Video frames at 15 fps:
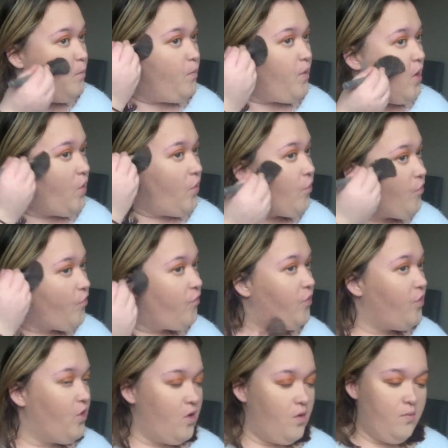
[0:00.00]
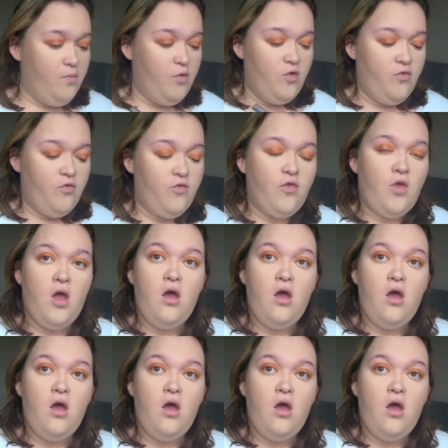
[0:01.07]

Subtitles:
base for the bronzer.